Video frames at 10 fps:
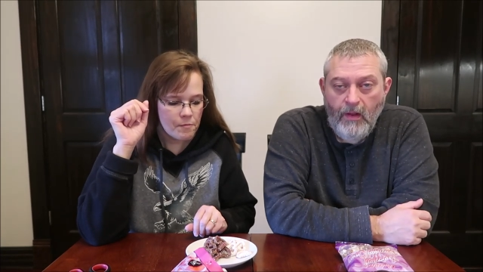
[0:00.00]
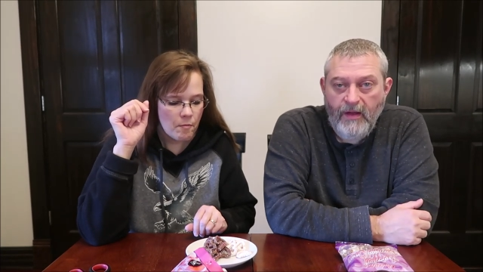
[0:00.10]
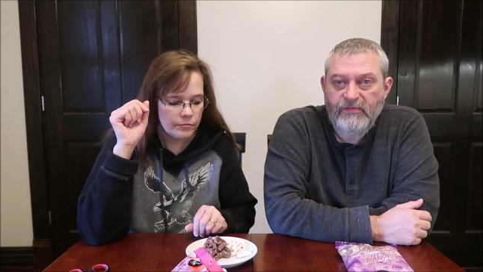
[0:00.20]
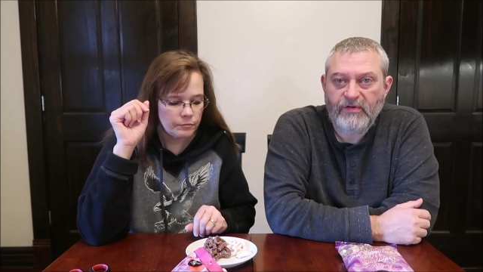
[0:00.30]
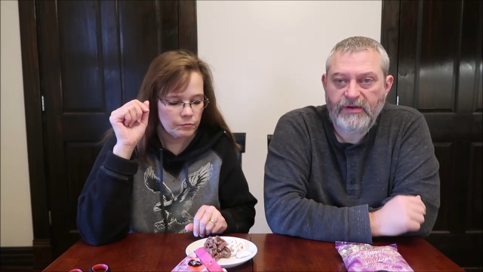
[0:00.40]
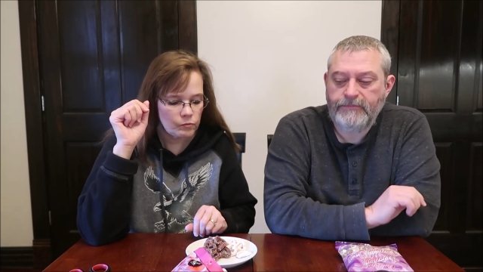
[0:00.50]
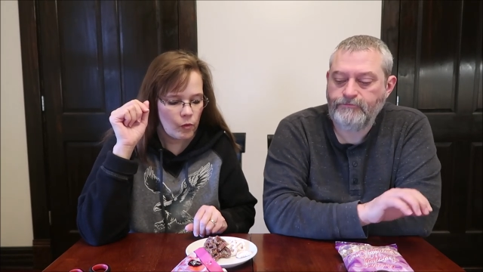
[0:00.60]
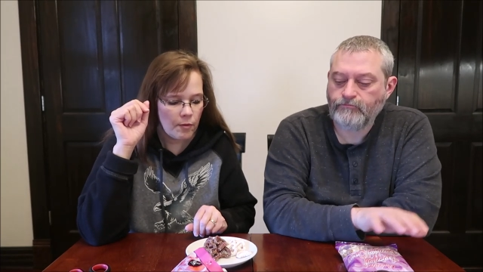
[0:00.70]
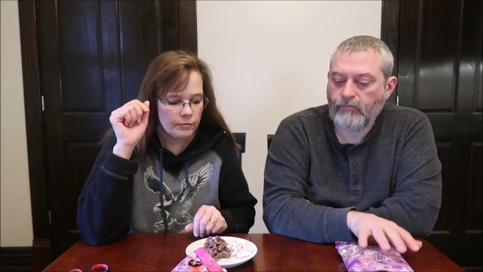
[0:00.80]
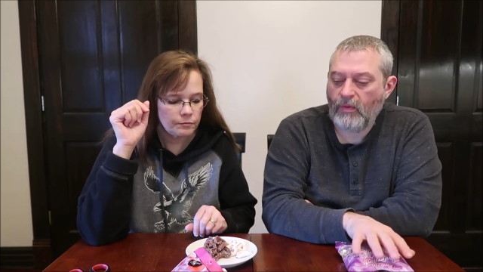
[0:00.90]
Speaker 1: That's a good
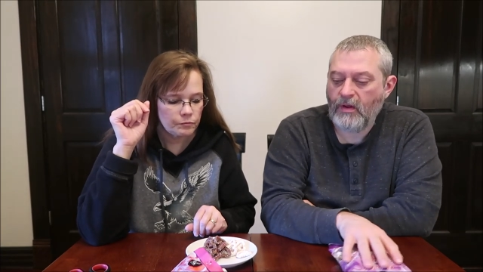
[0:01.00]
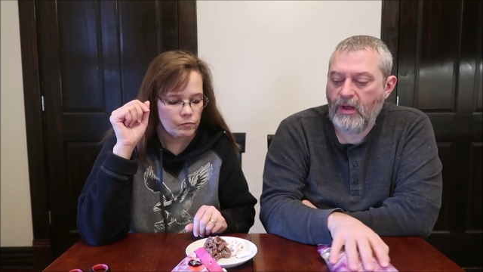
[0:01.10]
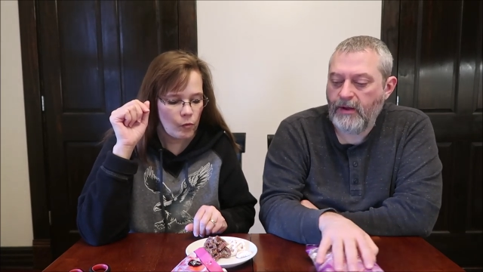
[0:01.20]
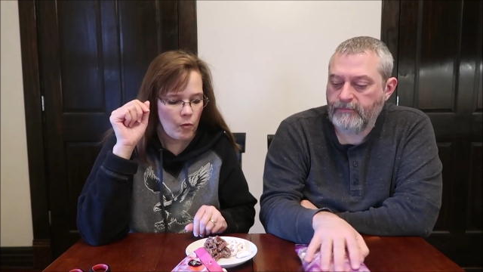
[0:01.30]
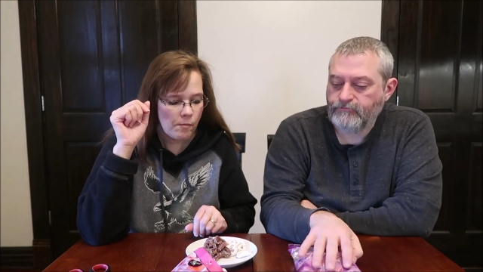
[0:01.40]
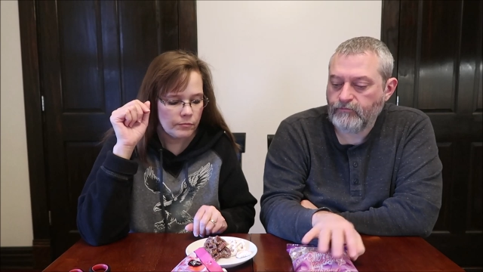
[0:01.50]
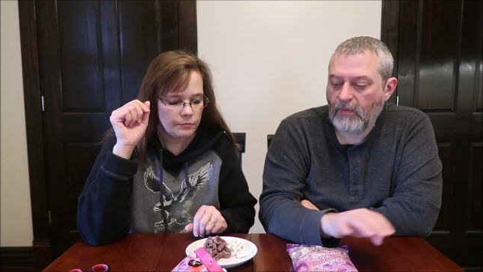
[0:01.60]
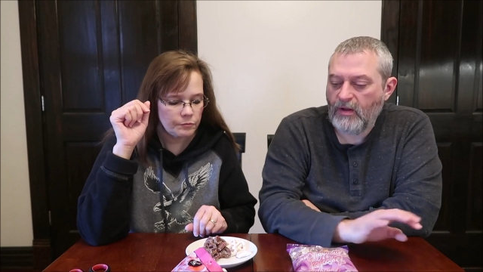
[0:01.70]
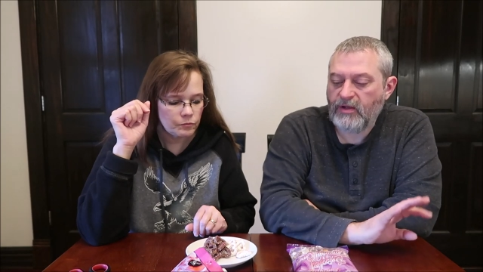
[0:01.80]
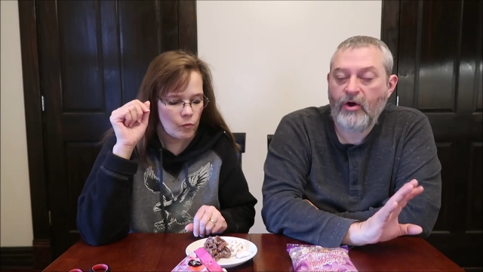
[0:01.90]
um,
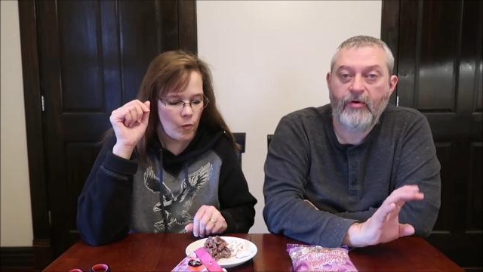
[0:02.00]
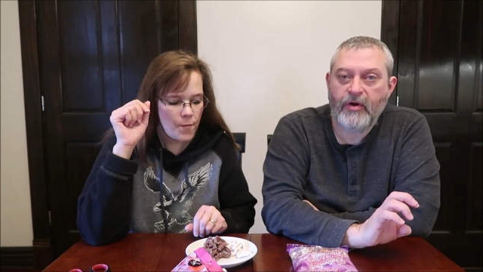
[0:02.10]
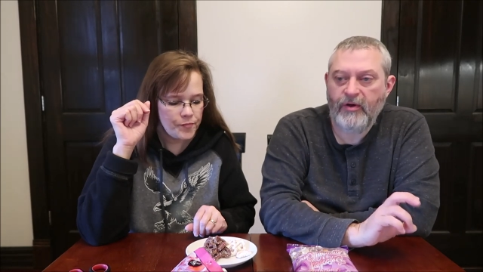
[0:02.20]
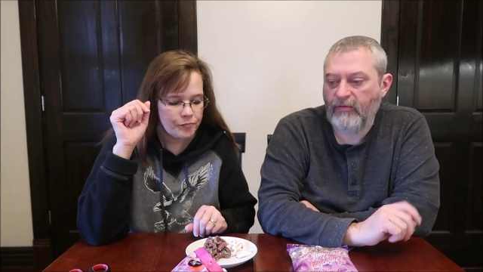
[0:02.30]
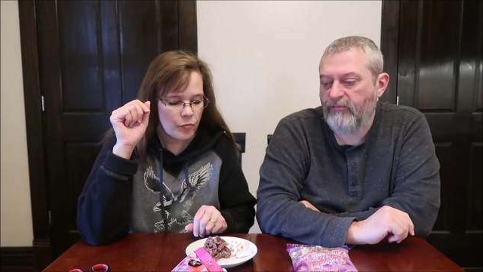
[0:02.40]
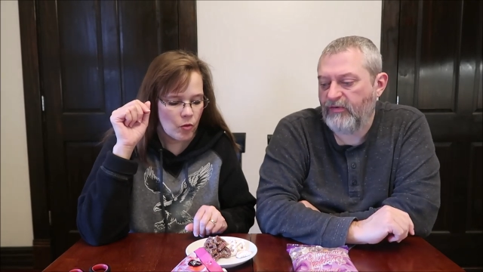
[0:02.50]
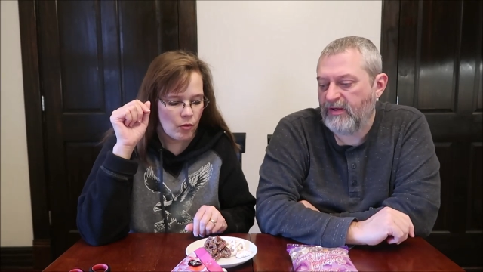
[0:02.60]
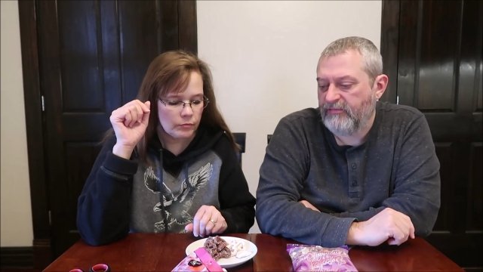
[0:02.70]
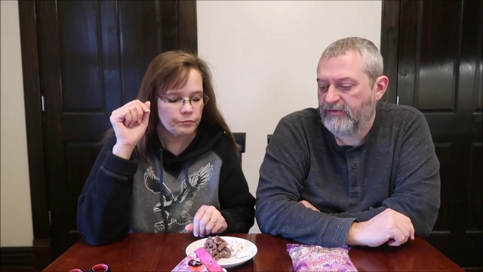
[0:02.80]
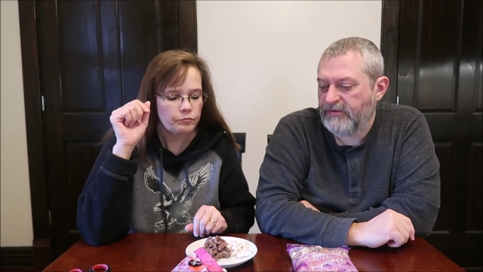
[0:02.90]
cocoa
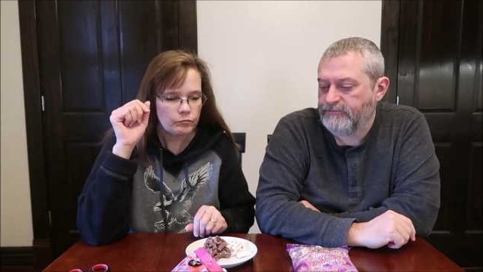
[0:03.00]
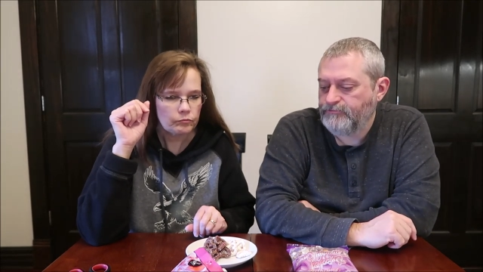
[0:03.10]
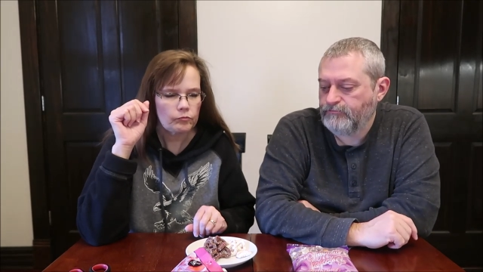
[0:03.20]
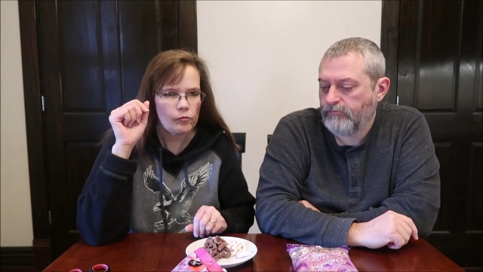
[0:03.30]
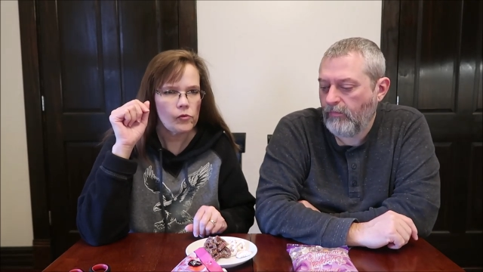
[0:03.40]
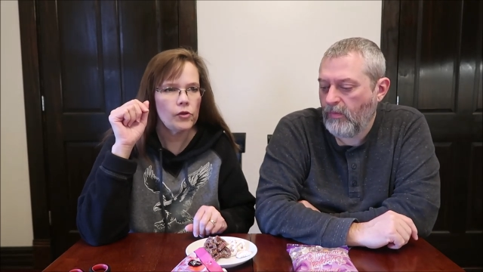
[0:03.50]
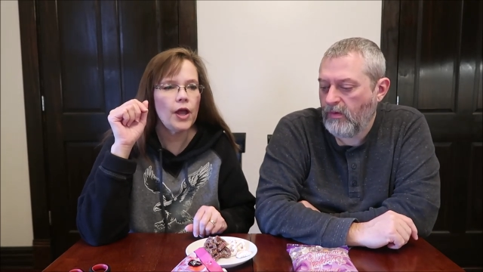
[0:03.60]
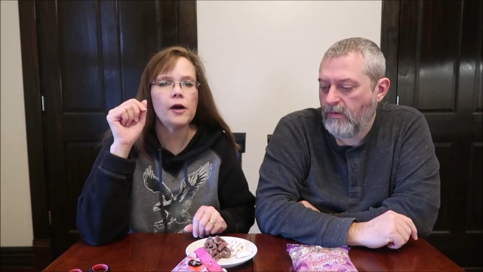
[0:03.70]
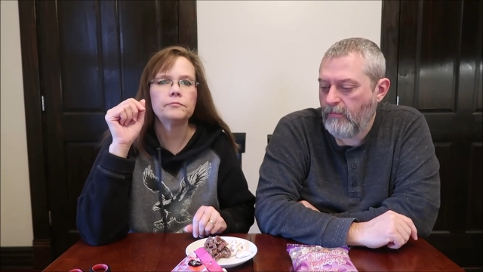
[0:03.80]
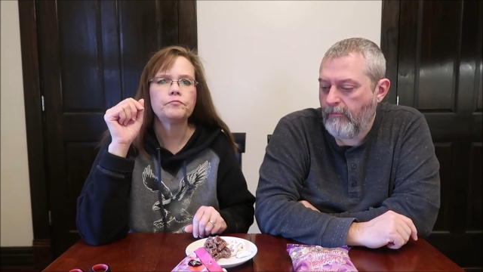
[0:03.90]
flavored.
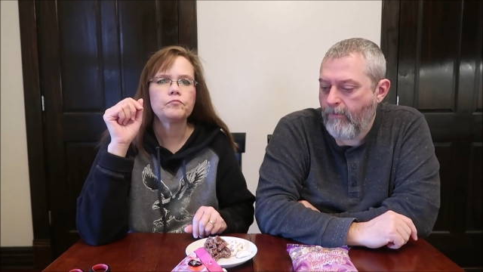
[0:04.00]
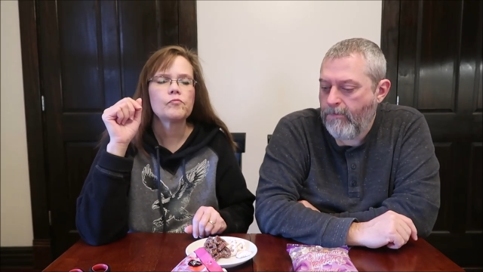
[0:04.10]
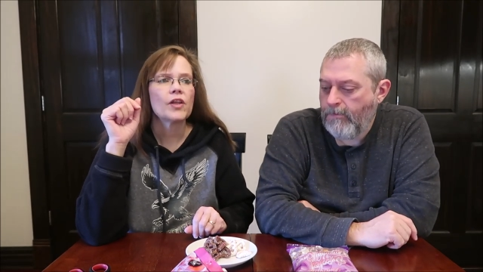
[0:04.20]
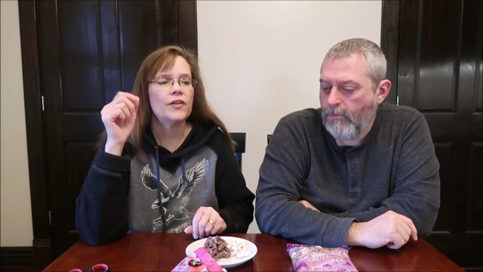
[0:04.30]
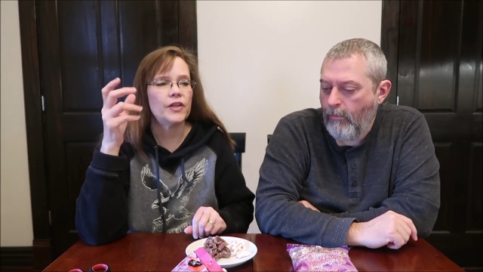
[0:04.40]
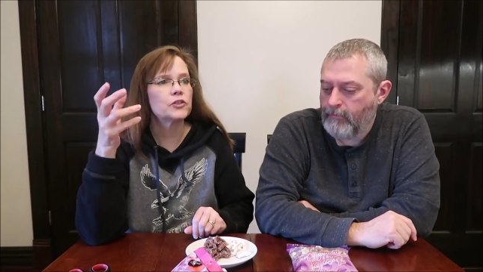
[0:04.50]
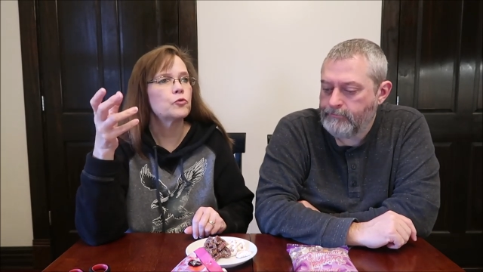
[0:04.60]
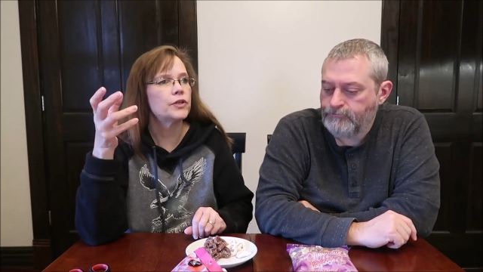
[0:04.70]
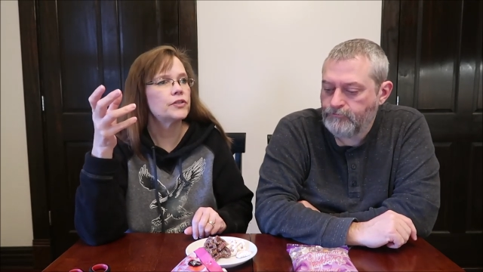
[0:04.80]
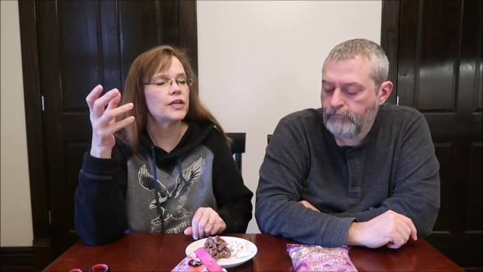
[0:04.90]
Speaker 2: Yeah, and that's
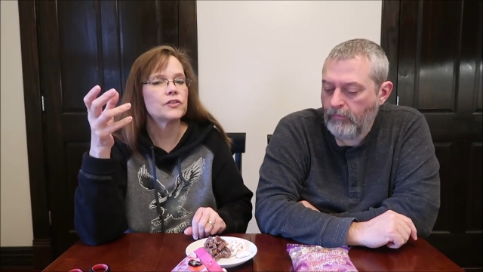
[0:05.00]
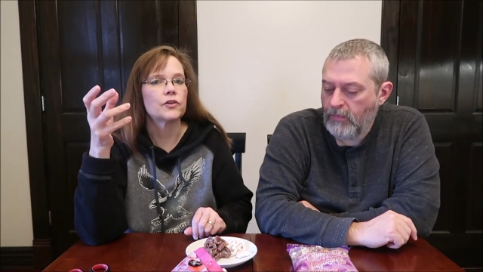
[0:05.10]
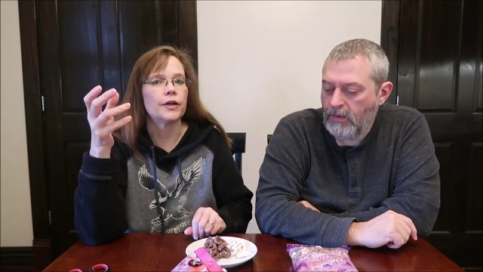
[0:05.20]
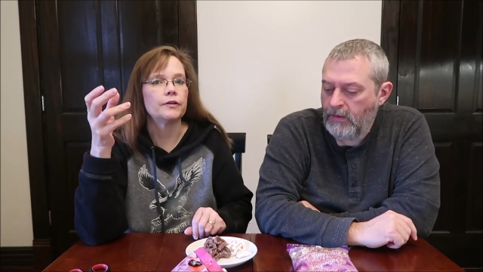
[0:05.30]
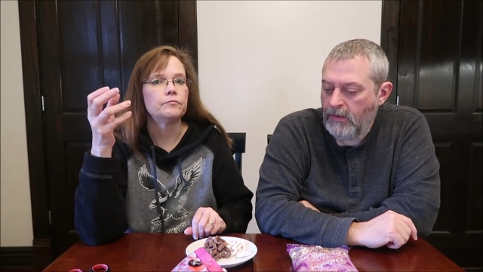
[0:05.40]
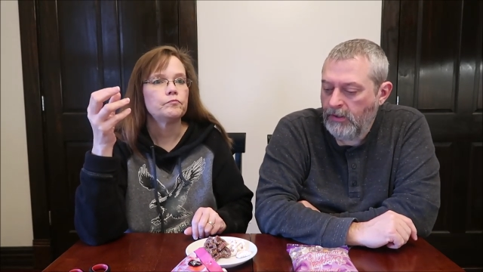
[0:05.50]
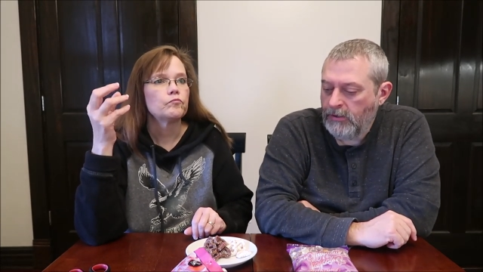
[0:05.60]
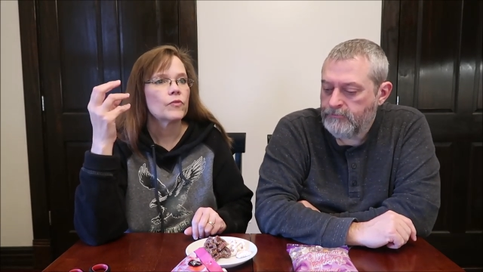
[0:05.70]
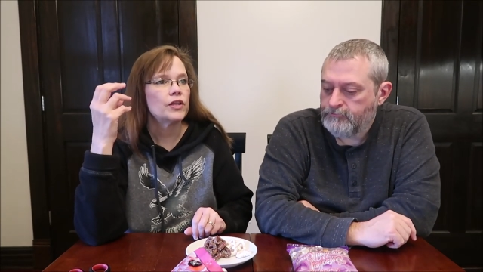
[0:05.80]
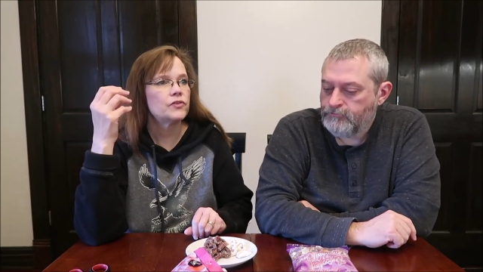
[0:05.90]
what it tastes like.
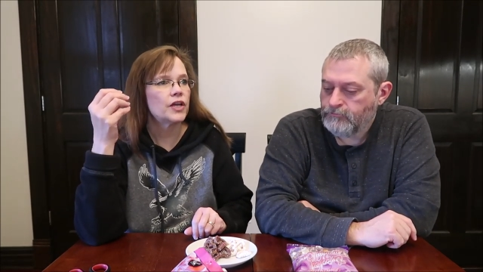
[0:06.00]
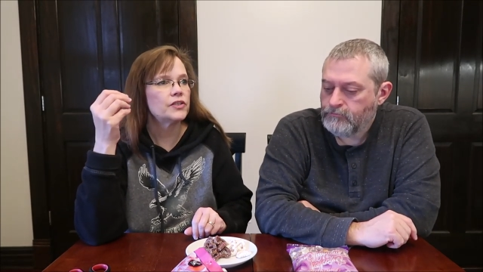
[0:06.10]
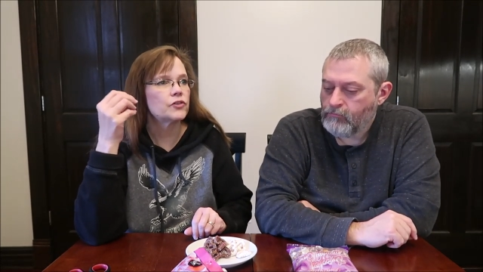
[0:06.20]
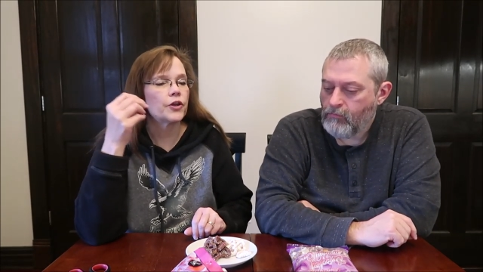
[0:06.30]
It tastes